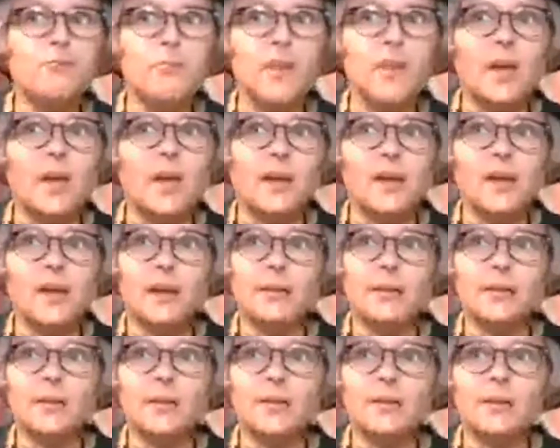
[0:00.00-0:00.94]

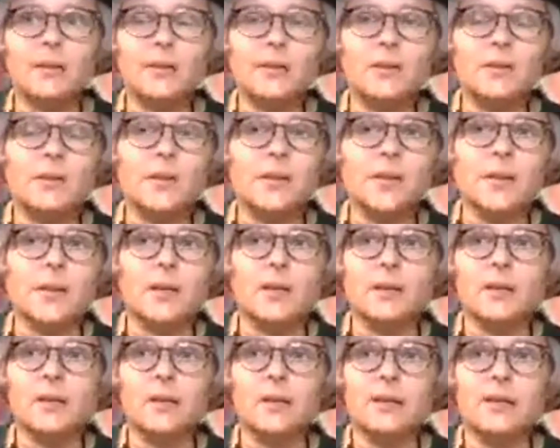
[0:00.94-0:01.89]
And
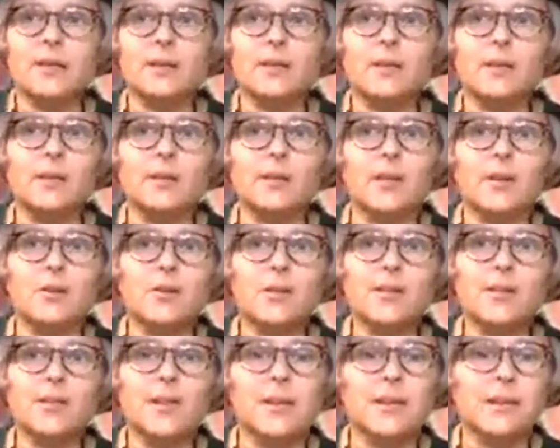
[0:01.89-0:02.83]
then there's
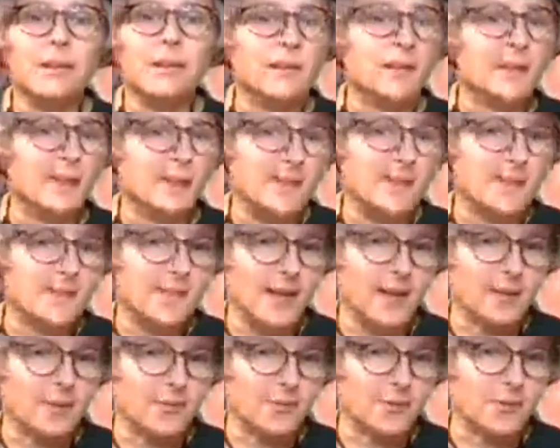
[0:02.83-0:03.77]
tinkling
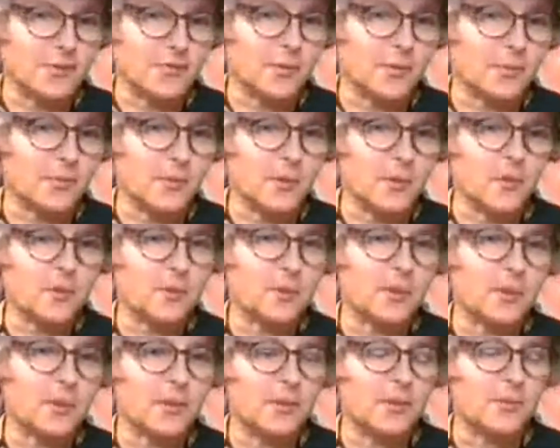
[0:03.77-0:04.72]
sounds from
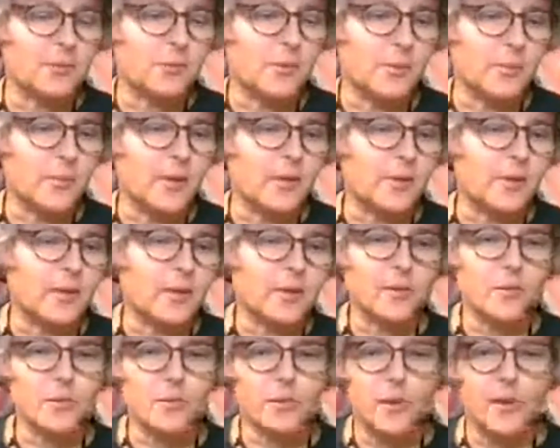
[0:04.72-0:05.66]
the women that are
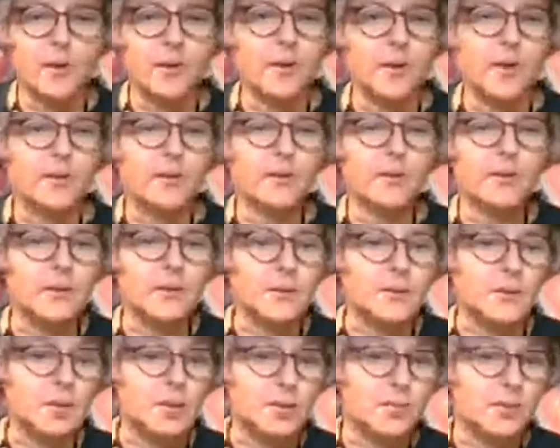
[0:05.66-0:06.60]
wearing the
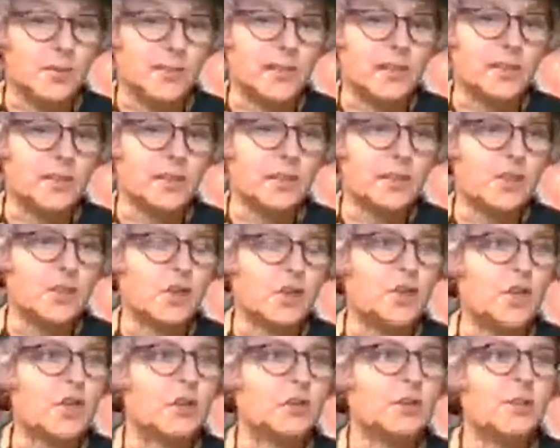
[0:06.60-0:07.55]
gypsy
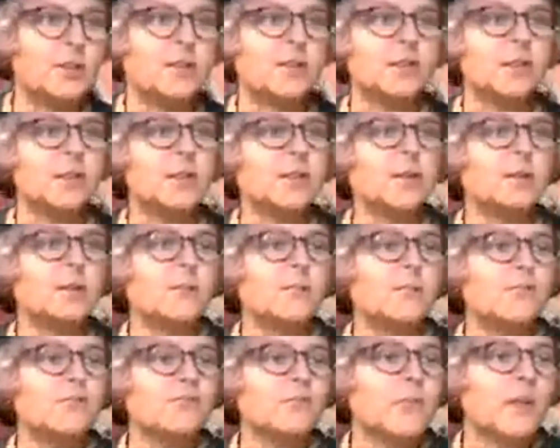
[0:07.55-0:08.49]
skirts,
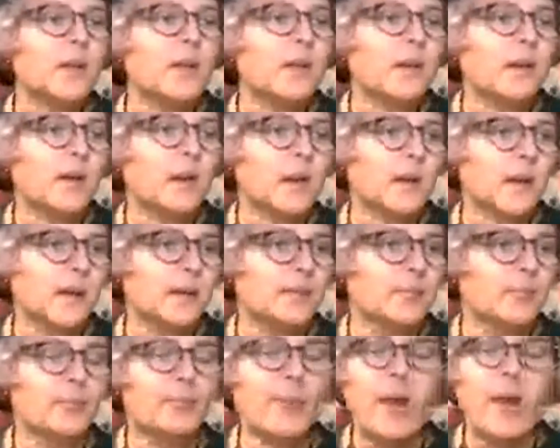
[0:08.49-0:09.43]
and
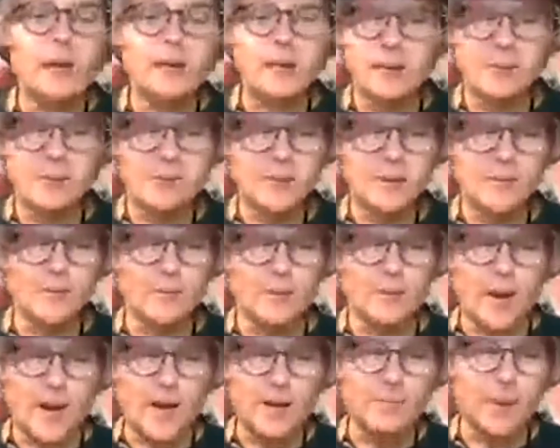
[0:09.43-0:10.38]

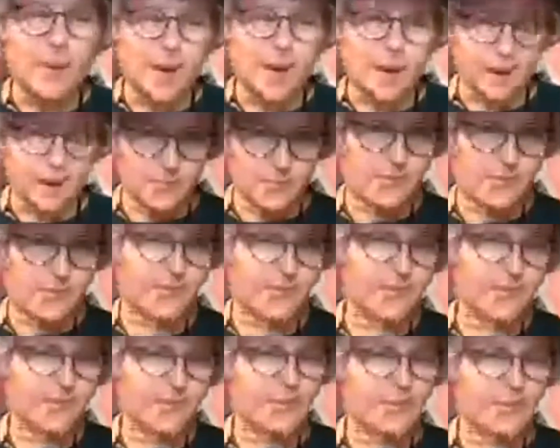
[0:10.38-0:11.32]

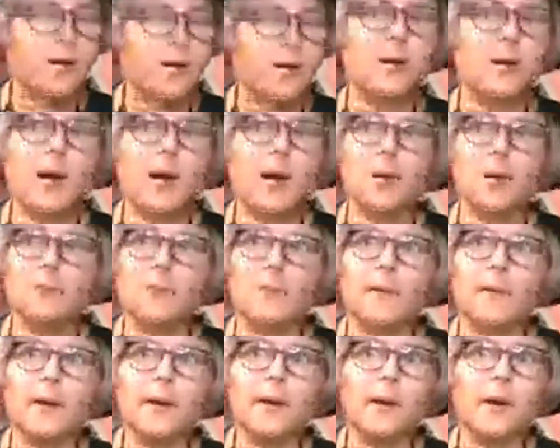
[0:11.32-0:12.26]
bagpipes are out
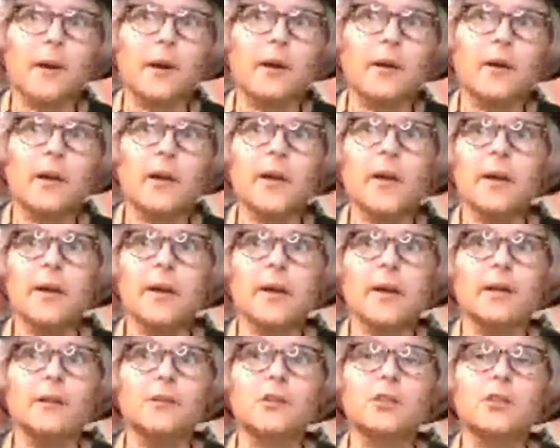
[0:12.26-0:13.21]
there,
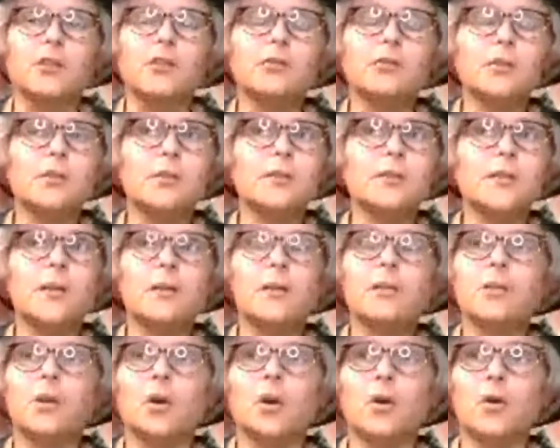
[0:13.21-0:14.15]
and you just like
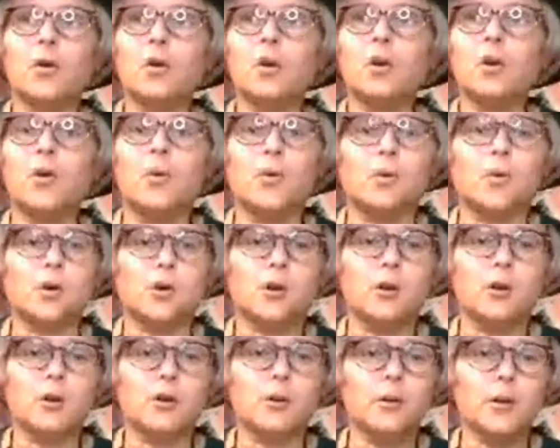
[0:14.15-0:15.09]
turn a
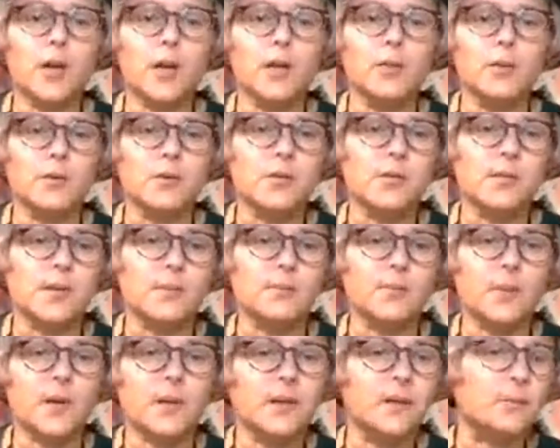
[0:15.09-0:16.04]
corner and there's
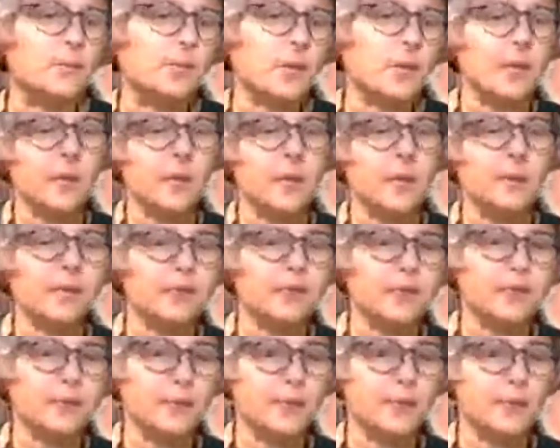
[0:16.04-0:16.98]
somebody playing the
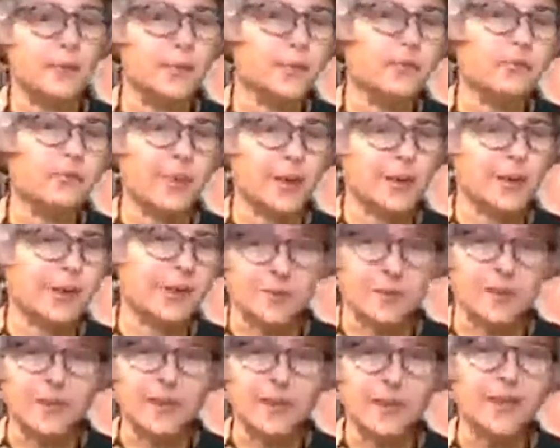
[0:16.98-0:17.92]
flute by a
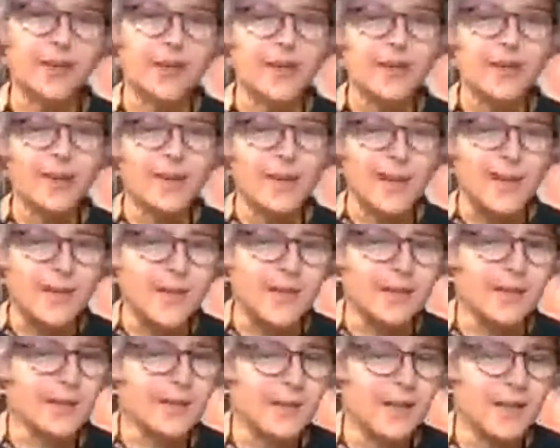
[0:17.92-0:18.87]
tree,
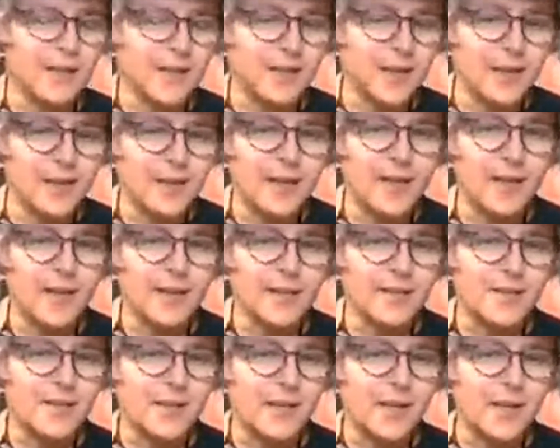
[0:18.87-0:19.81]
and
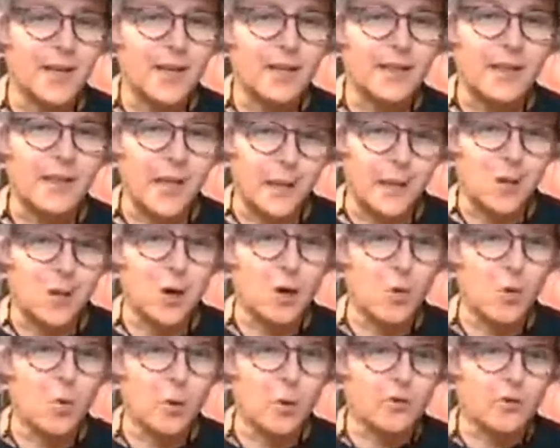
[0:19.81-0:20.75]
and they
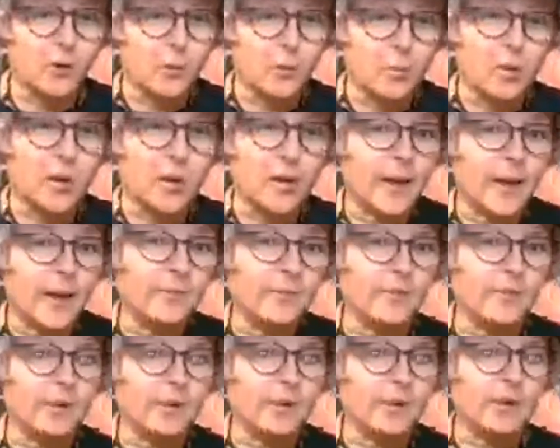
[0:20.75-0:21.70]
know what they're
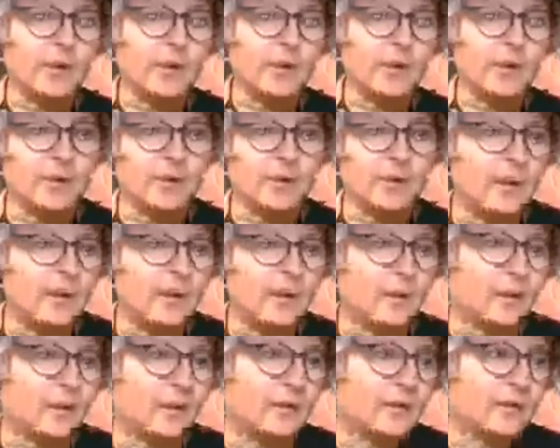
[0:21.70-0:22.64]
playing. They're not just
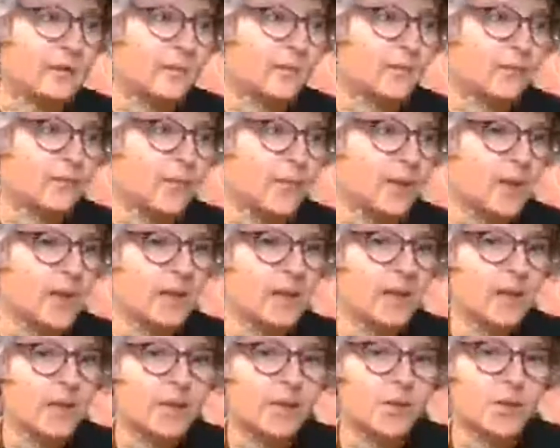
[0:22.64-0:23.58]
like,
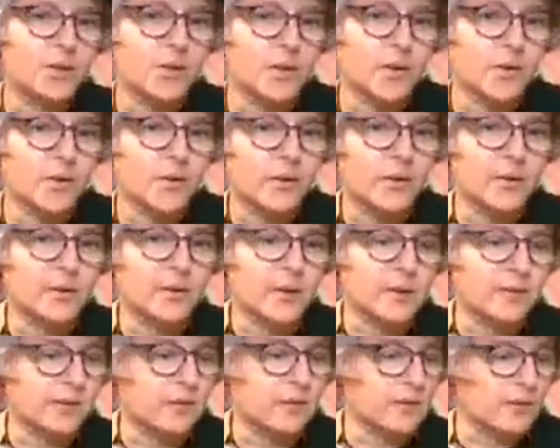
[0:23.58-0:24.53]

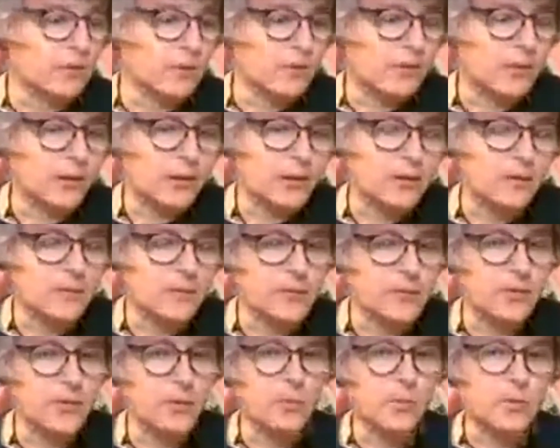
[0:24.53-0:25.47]
and they have a little thing
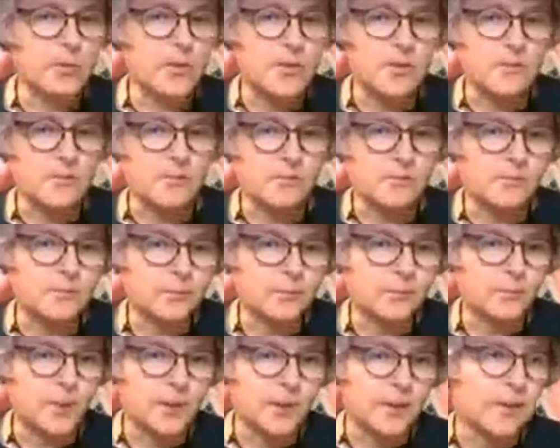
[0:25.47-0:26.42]
for you to put some
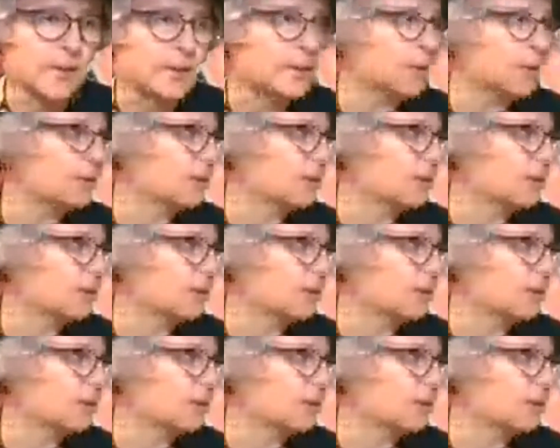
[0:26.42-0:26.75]
money